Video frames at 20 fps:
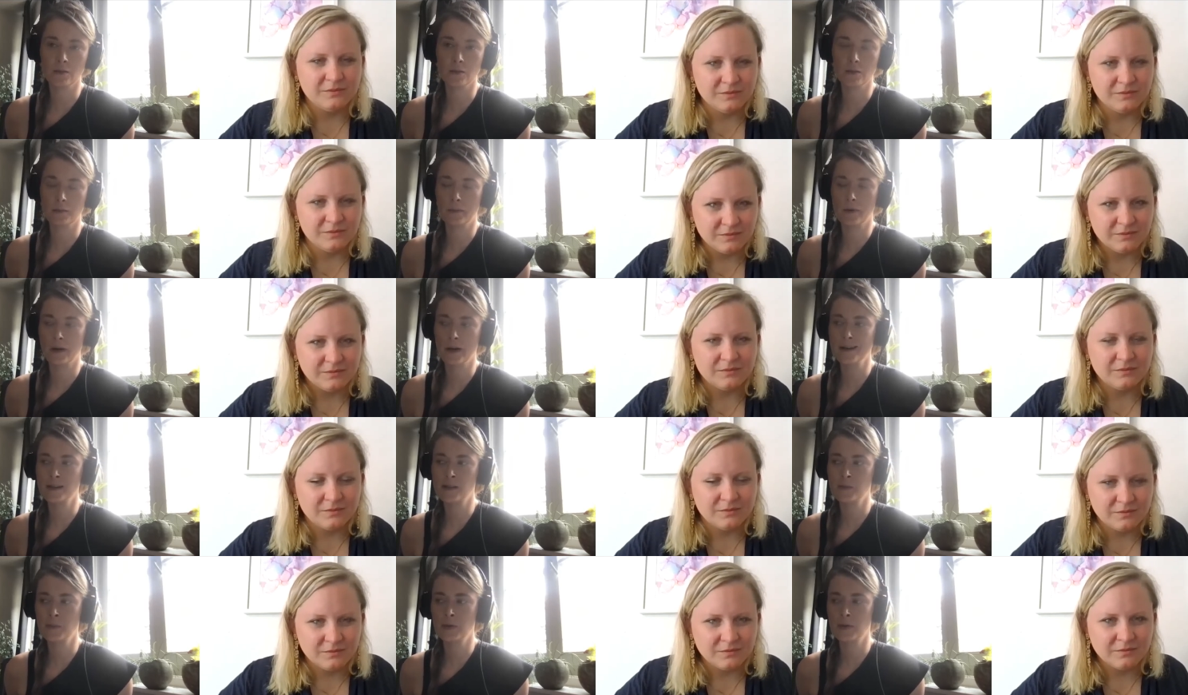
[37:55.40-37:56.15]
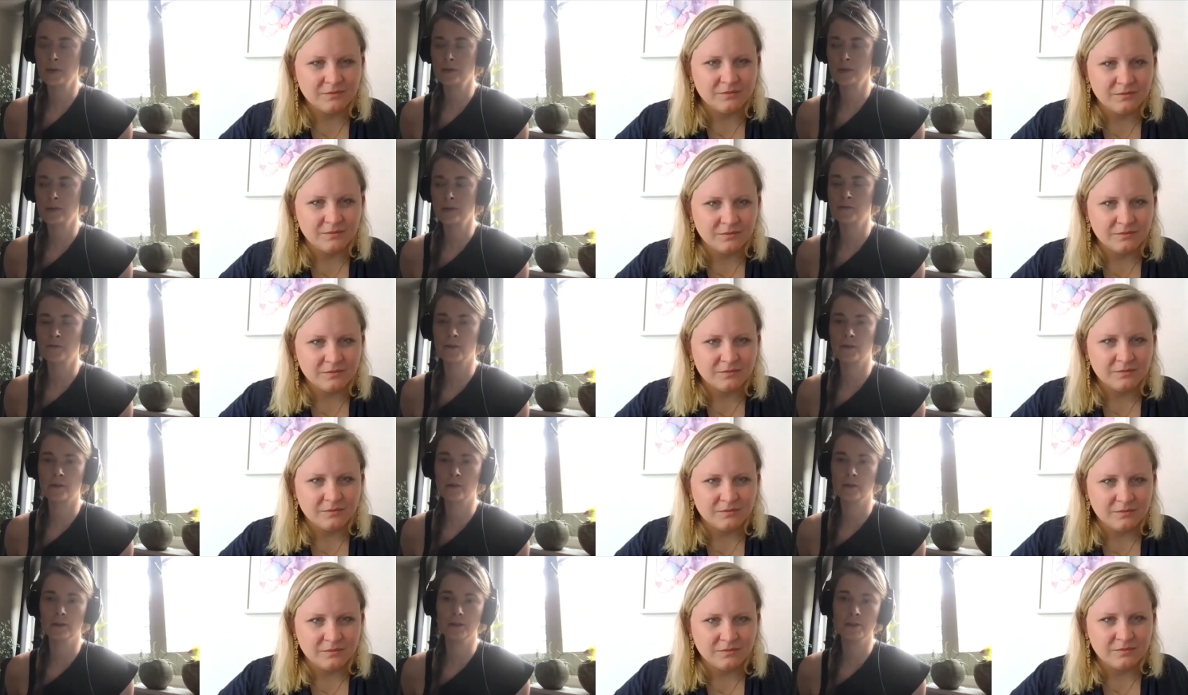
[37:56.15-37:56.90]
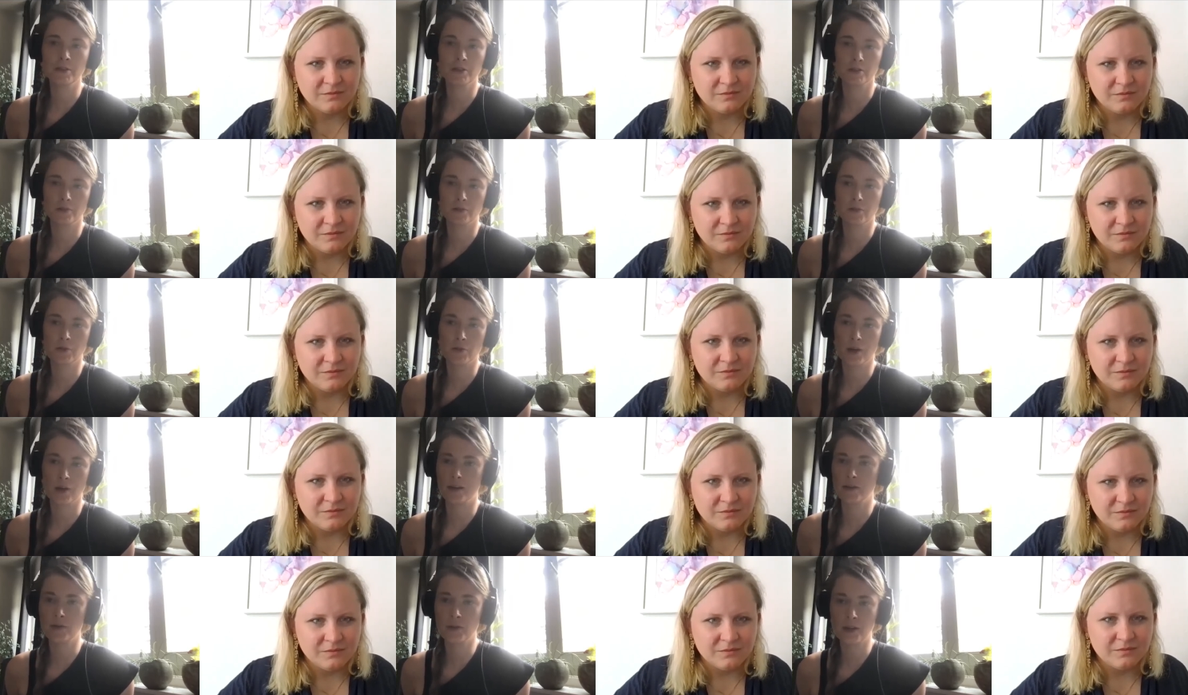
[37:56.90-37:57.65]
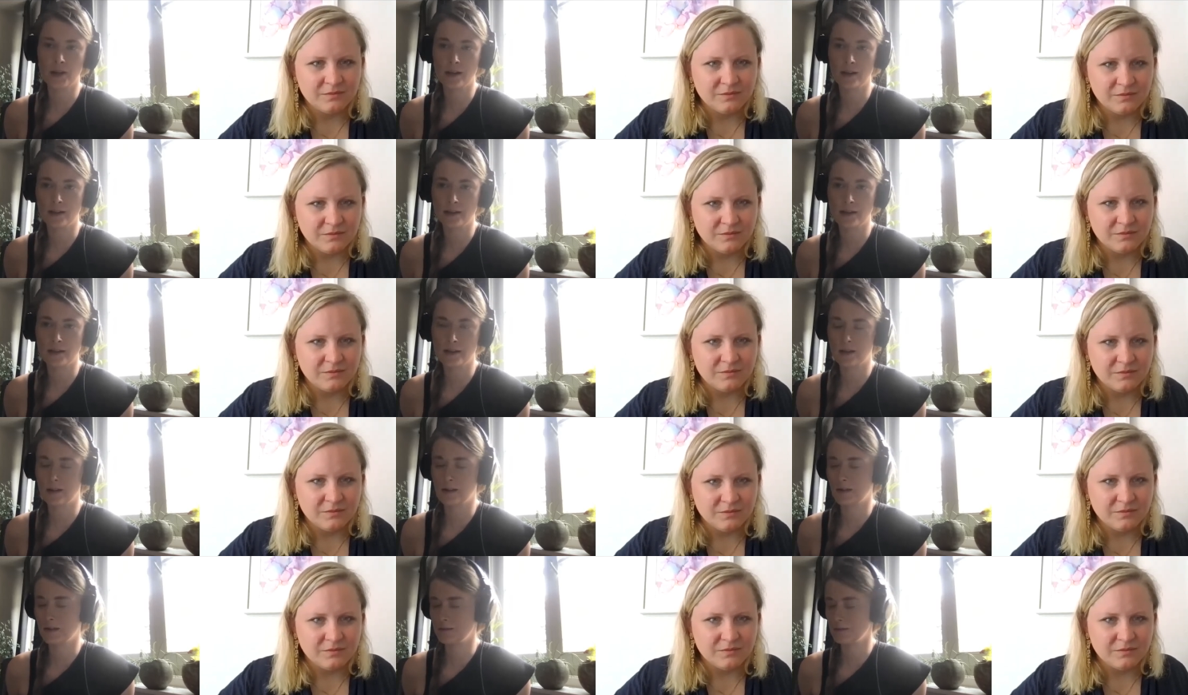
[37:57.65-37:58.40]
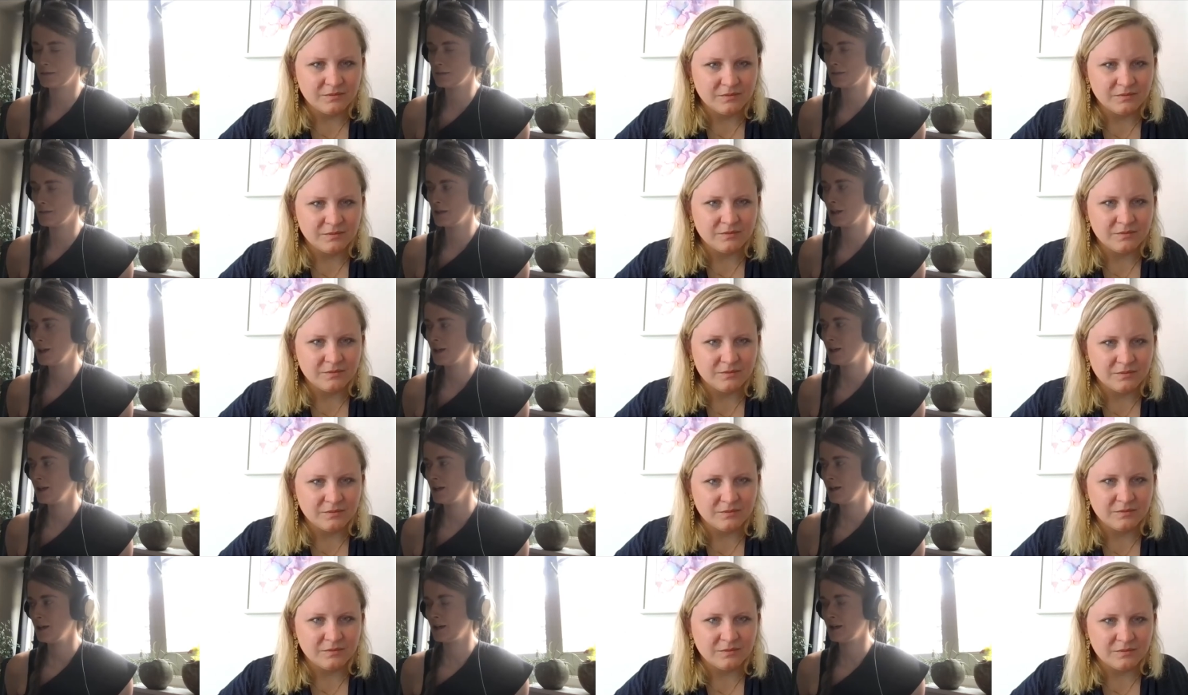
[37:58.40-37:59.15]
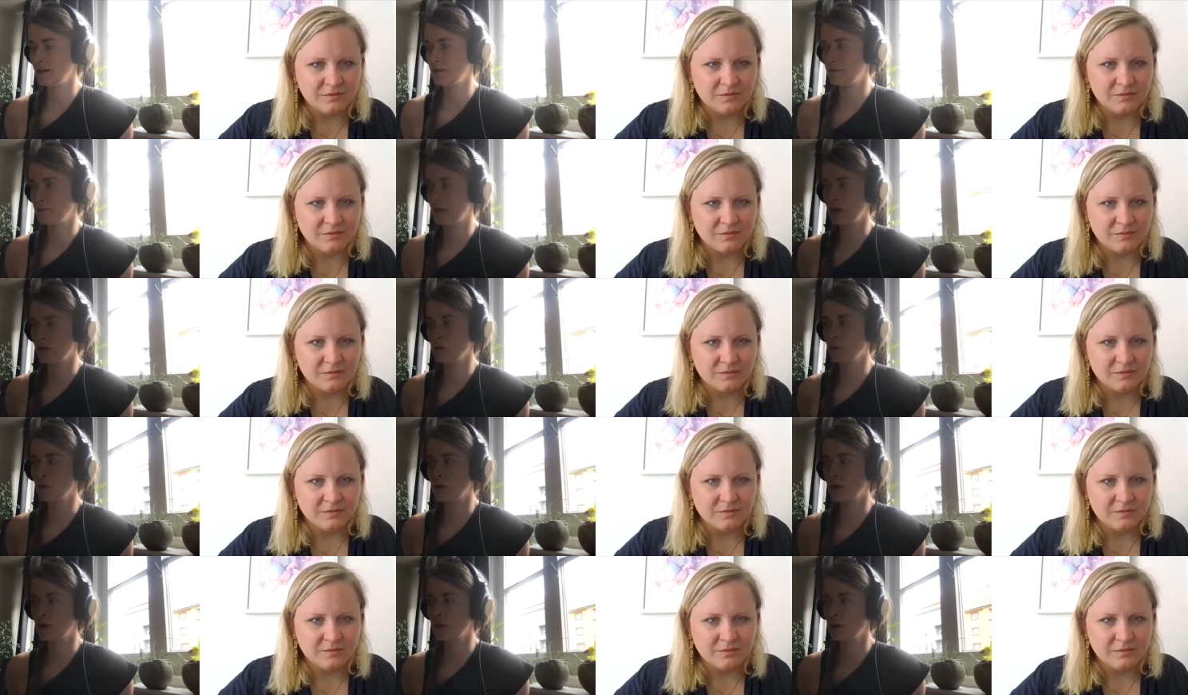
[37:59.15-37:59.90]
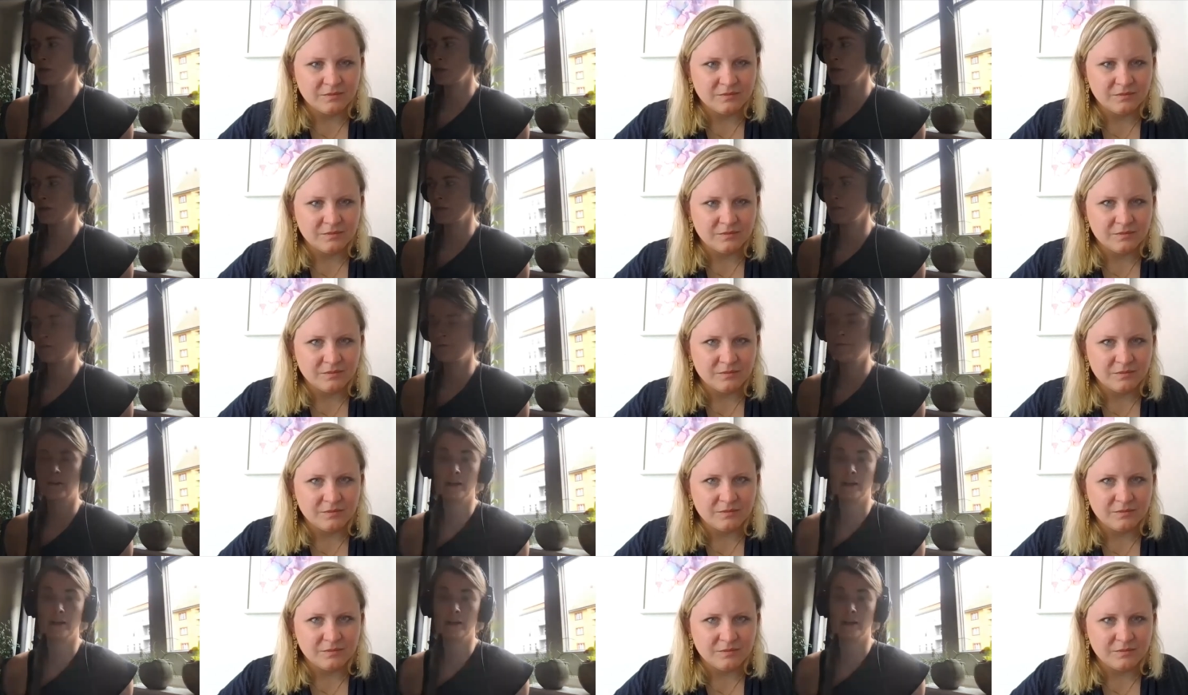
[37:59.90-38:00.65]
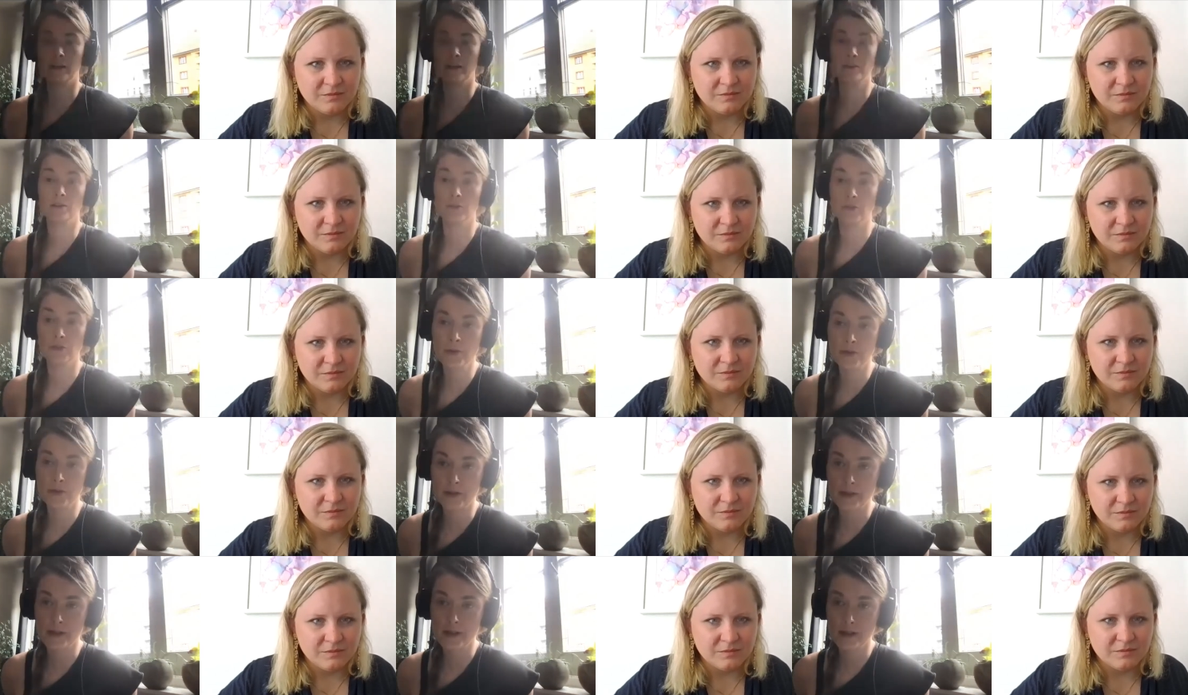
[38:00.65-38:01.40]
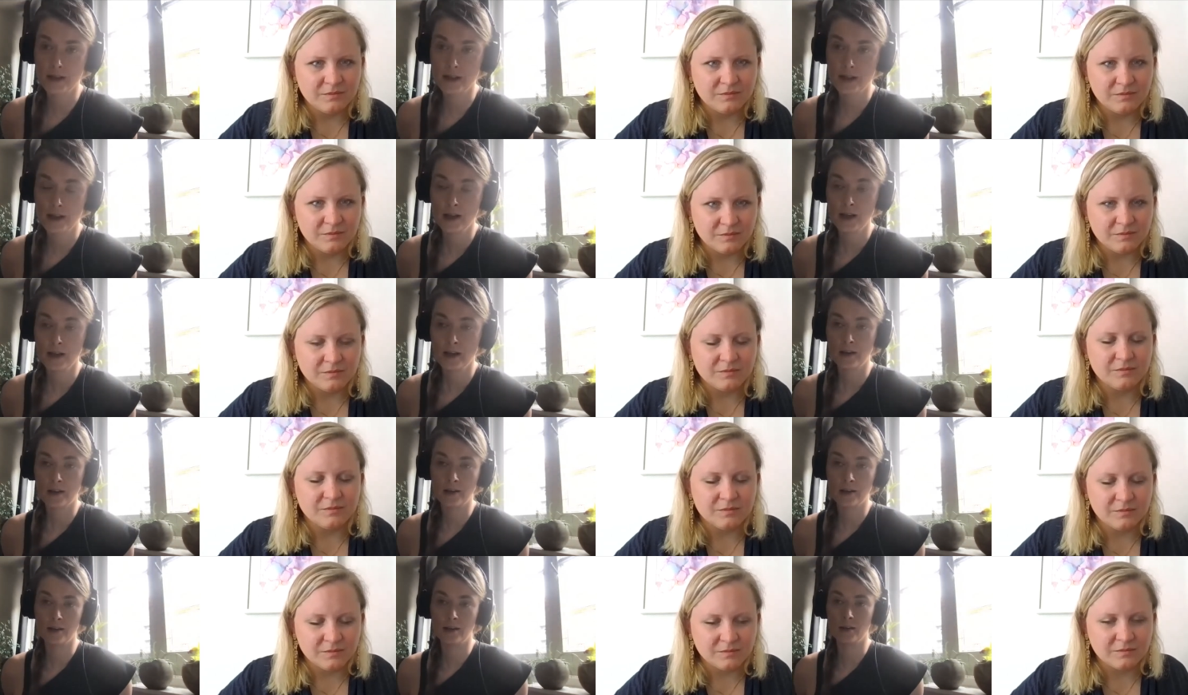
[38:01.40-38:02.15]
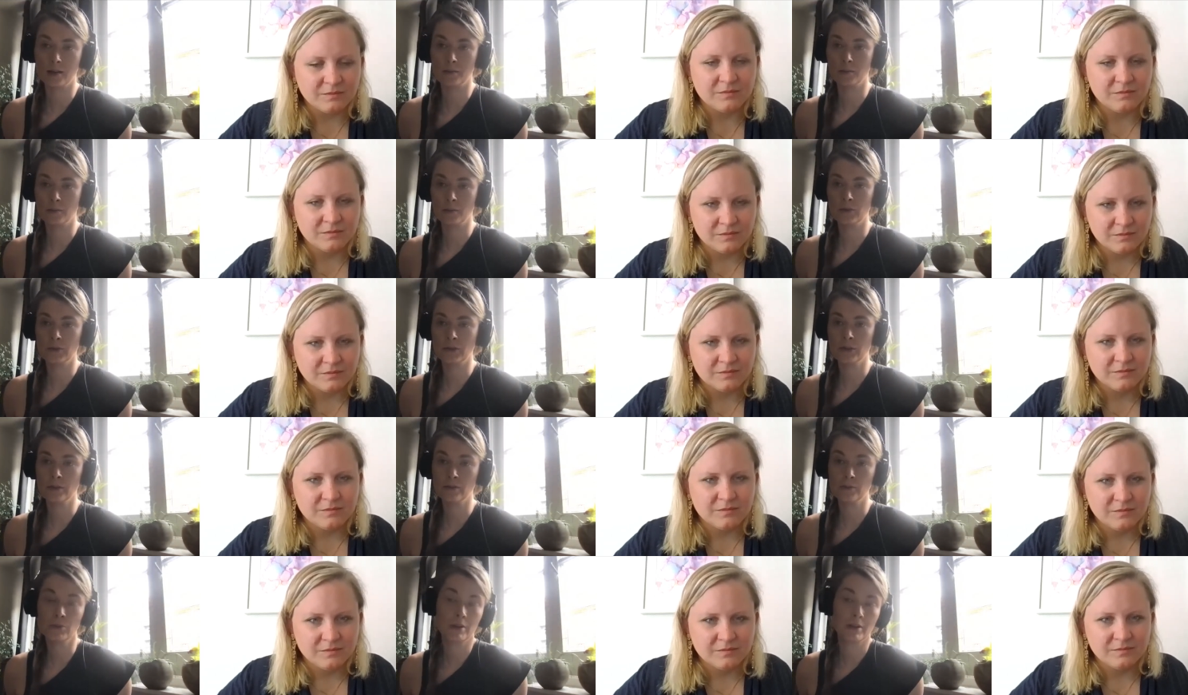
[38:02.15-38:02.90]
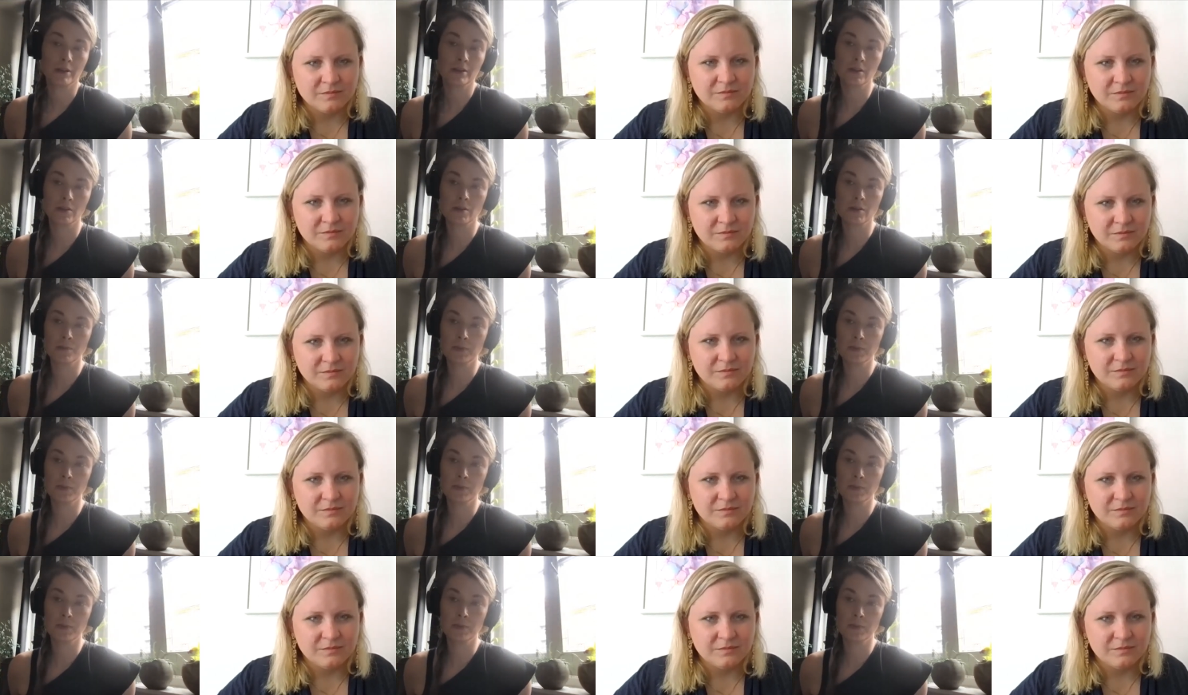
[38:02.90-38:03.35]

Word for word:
Speaker 1: uh, my experience is very little to educate um, um, and work with the final users. Um, we we are not B